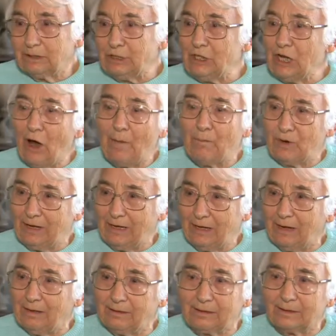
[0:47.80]
Nobody
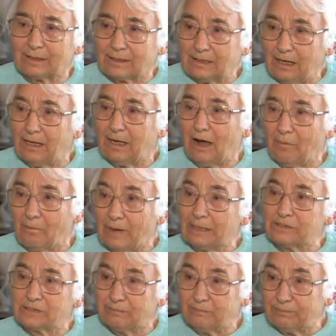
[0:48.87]
understands how
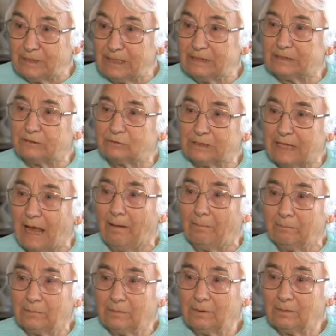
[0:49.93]
much it means to
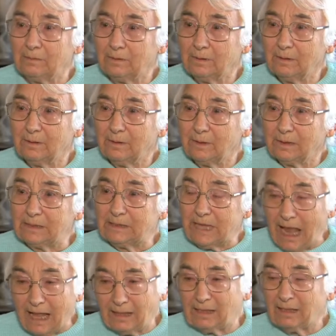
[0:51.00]
them.
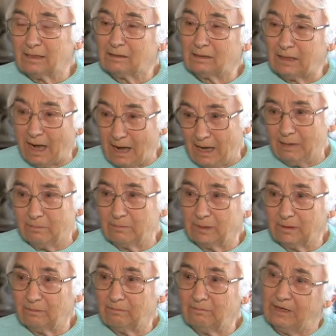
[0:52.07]
That time
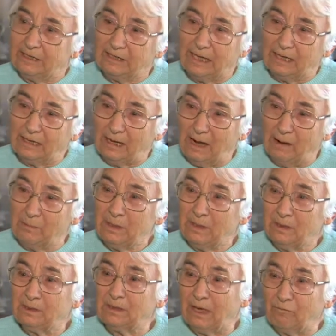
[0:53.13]
when they come,
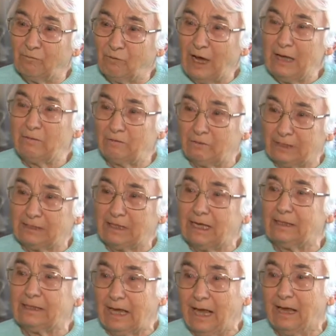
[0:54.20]
they wait for
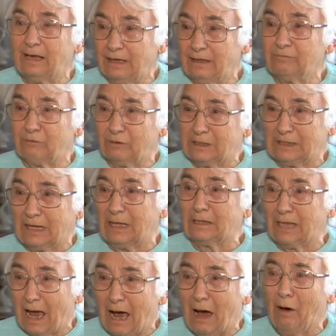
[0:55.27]
that day and for
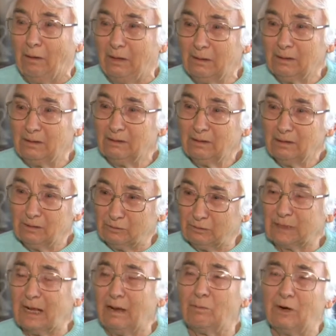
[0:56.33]
that hour to
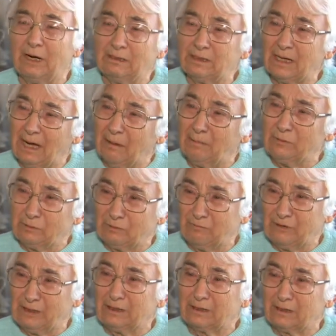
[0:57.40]
someone come to
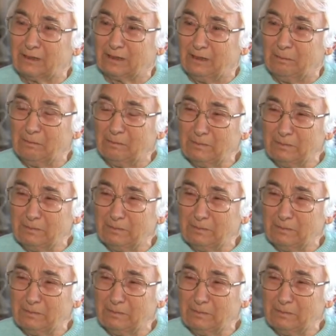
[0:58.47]
visit them.